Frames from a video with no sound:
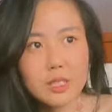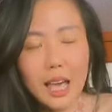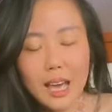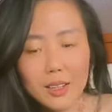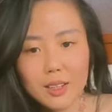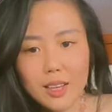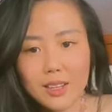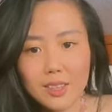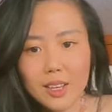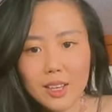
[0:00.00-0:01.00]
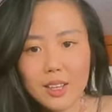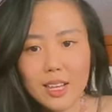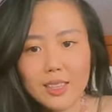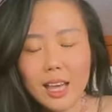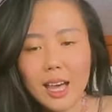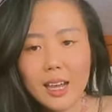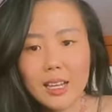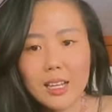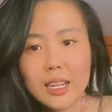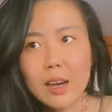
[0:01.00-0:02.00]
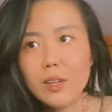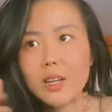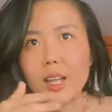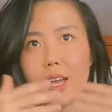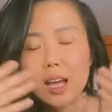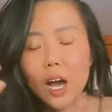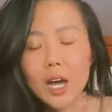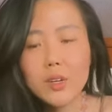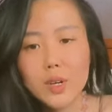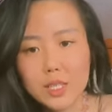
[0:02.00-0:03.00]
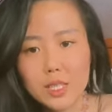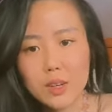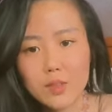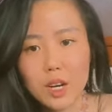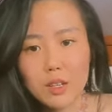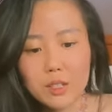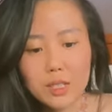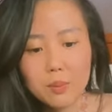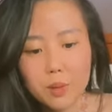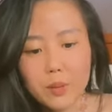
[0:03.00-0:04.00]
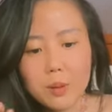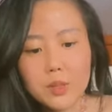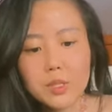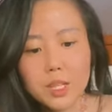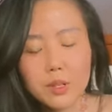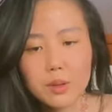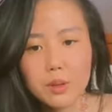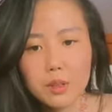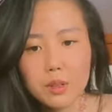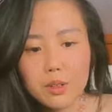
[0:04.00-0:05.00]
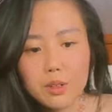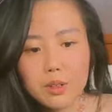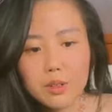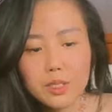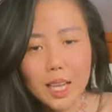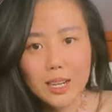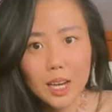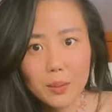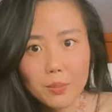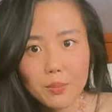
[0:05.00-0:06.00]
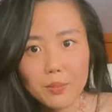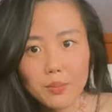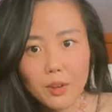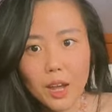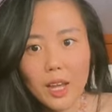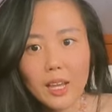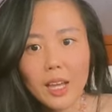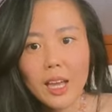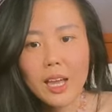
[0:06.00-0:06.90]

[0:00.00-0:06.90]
had anything like that, and then now they're like hundreds of dollars, and people still sign up, right?